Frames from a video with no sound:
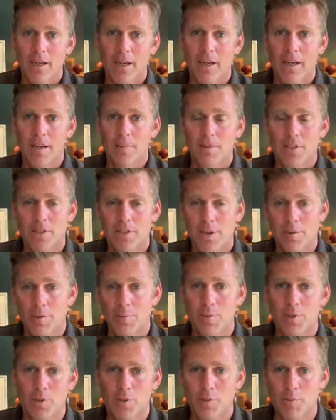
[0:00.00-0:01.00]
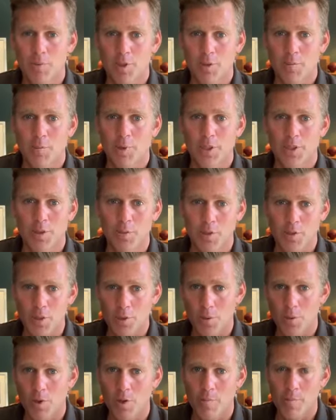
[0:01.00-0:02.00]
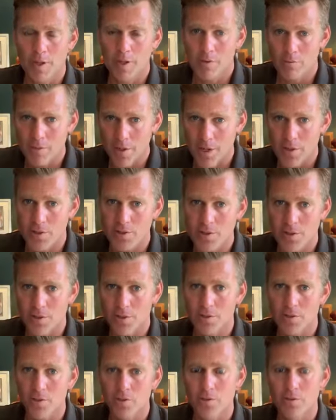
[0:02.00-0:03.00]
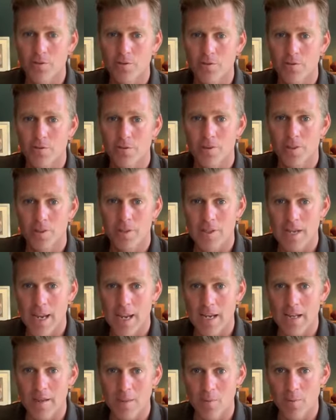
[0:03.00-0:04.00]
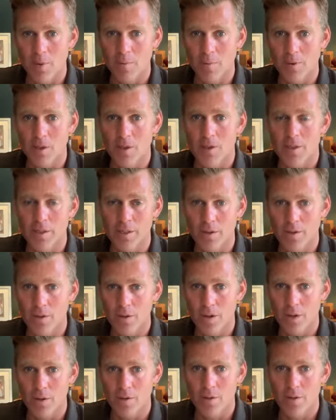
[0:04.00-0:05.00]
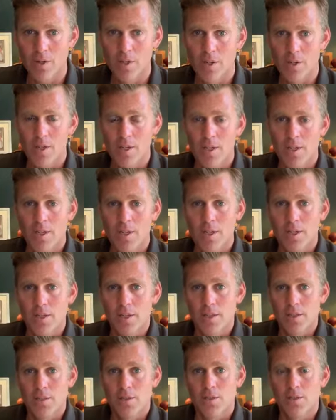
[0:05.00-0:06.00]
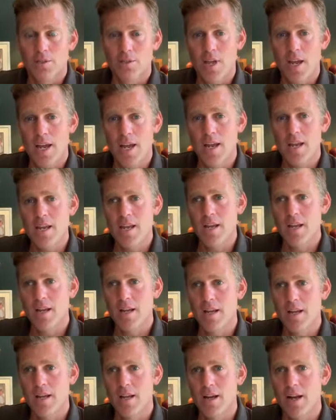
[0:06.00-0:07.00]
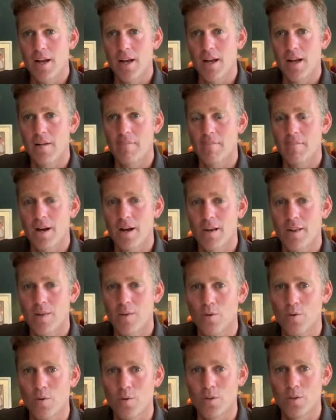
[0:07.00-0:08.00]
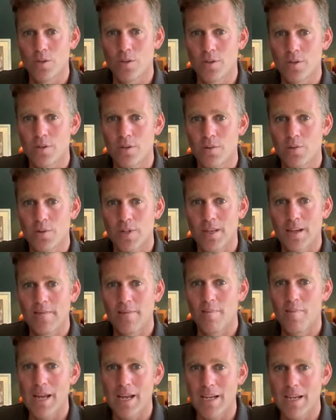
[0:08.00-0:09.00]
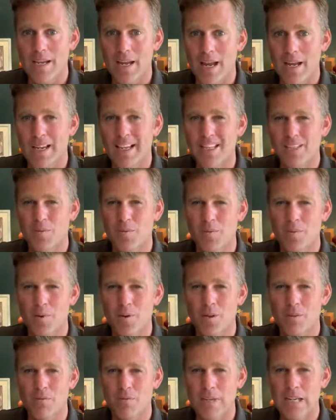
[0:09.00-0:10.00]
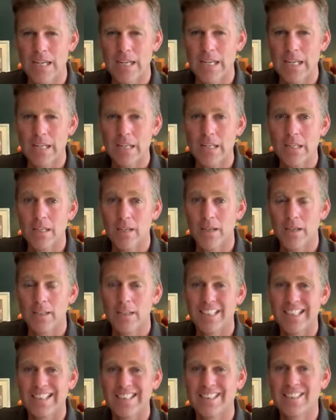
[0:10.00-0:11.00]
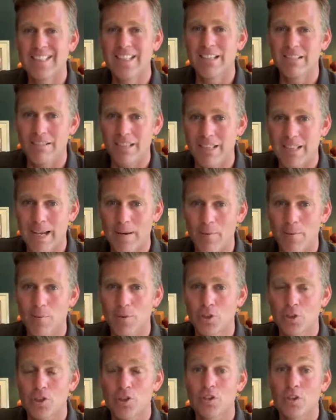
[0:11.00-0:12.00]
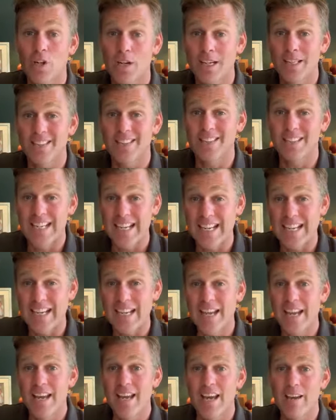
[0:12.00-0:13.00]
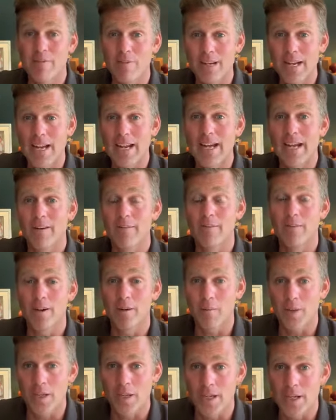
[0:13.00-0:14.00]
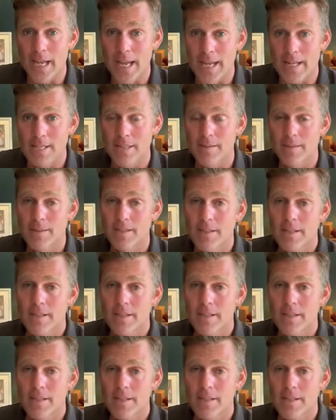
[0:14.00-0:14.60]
because uh, that would put too much pressure. We just wanted to make the right decisions for the day that we were going. So to say um, I thought we'd never make it, I guess we weren't really considering that. We were just trying to see every day how far we could get.